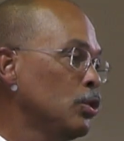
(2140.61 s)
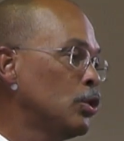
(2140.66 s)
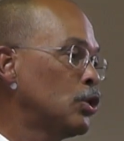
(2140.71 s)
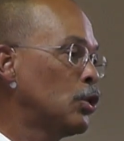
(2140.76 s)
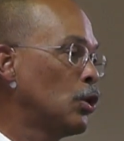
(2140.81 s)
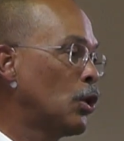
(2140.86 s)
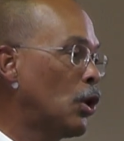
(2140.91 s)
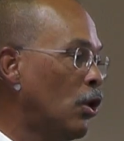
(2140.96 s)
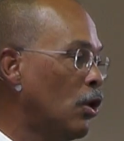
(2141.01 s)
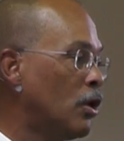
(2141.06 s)
to
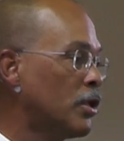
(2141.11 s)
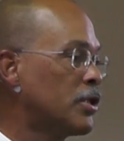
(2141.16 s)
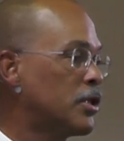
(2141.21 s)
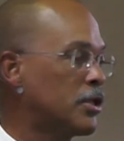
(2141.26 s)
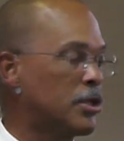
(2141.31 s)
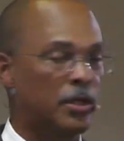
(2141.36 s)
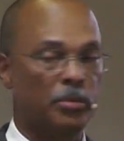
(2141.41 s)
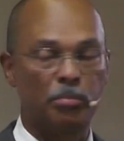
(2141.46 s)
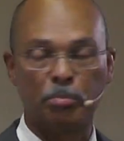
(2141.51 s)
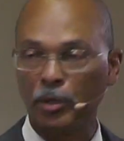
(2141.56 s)
cross
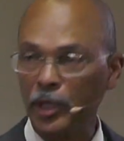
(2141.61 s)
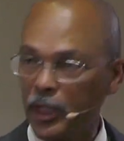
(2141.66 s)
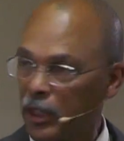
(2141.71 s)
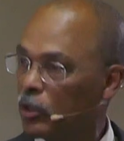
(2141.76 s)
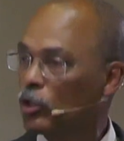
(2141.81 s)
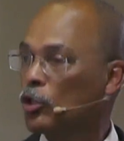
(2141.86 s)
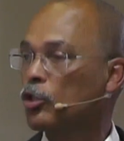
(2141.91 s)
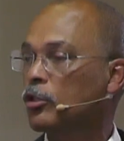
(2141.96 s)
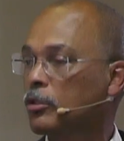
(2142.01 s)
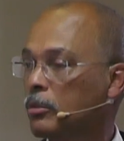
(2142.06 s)
the
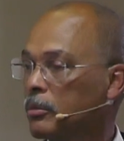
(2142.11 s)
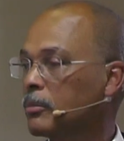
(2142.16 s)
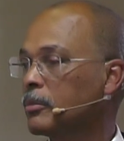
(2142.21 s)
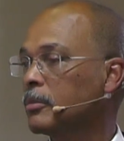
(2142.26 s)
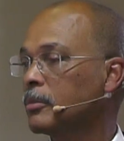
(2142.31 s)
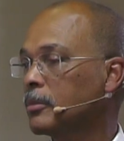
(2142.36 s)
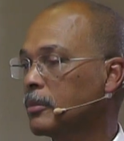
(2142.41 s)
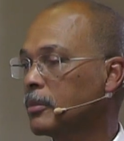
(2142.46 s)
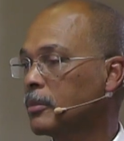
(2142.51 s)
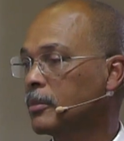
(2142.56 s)
bridge,
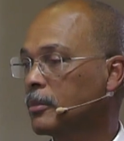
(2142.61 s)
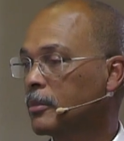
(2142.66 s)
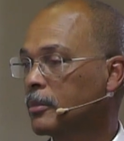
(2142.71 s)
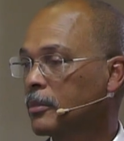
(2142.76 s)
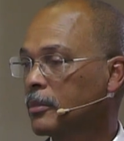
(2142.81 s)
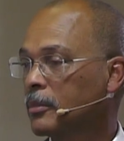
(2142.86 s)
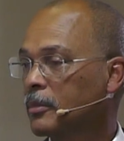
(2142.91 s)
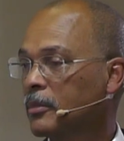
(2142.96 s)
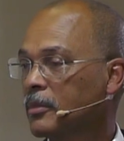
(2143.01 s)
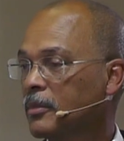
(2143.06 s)

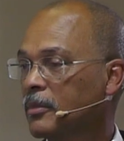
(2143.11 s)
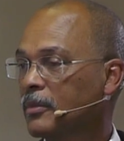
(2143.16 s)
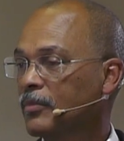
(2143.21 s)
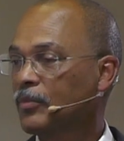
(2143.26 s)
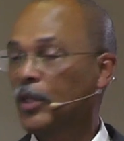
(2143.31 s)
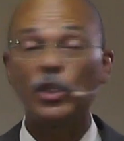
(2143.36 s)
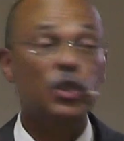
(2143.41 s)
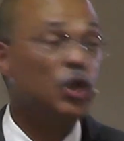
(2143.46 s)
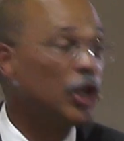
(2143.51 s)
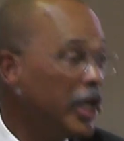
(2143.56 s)

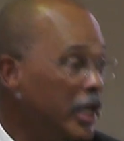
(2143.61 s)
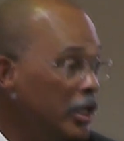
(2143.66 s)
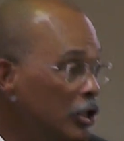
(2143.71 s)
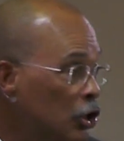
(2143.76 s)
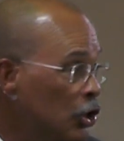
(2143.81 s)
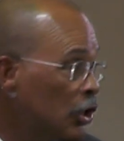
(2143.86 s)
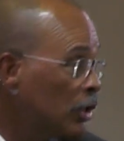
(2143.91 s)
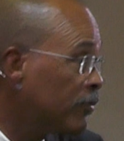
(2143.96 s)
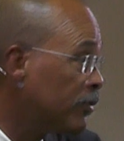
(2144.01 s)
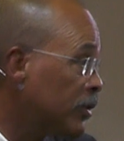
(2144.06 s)
they changed
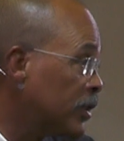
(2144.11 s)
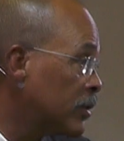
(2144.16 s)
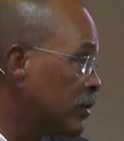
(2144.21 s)
shift.